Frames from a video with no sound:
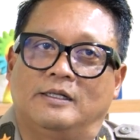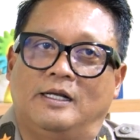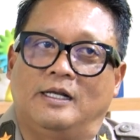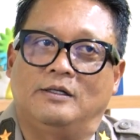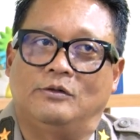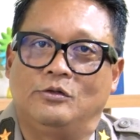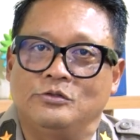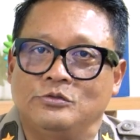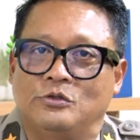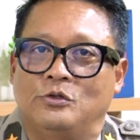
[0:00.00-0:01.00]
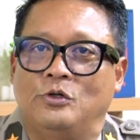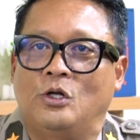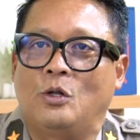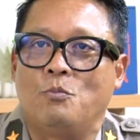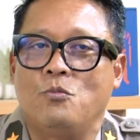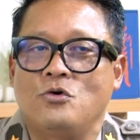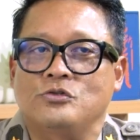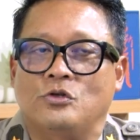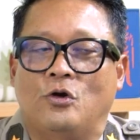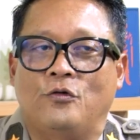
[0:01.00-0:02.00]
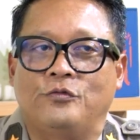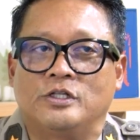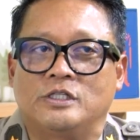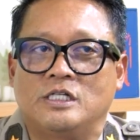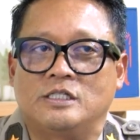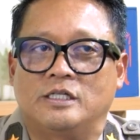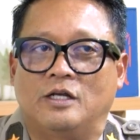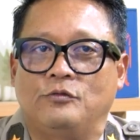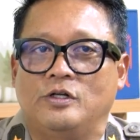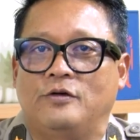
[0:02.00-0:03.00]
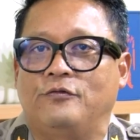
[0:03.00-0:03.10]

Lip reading: and also most of the things that we are